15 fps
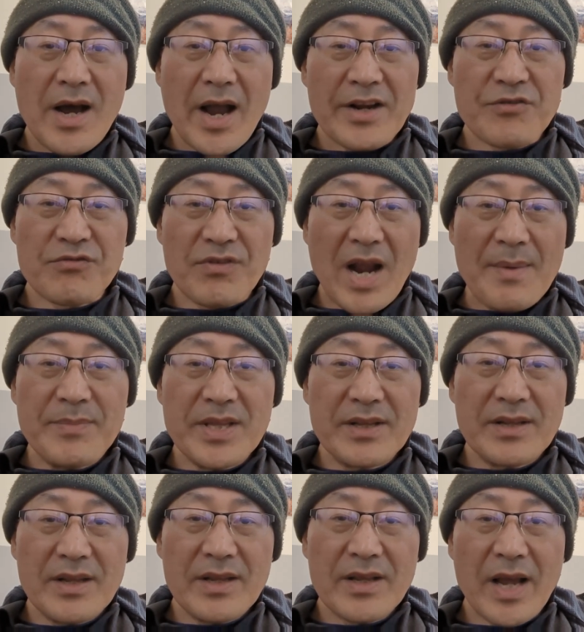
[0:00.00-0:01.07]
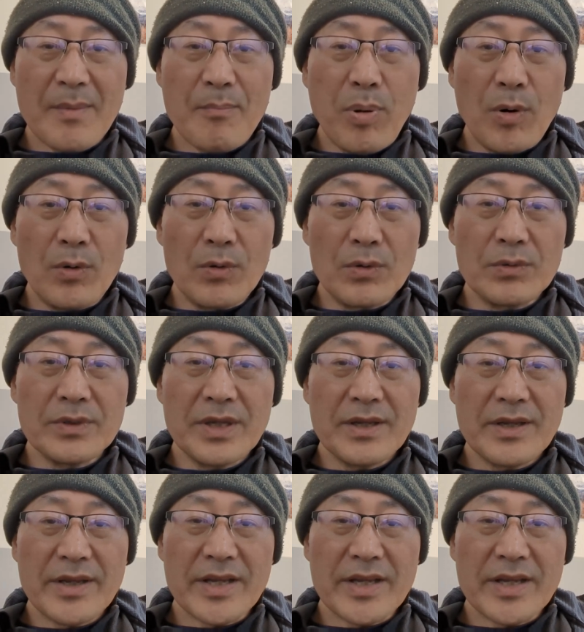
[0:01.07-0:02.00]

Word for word: I grabbed it, I pulled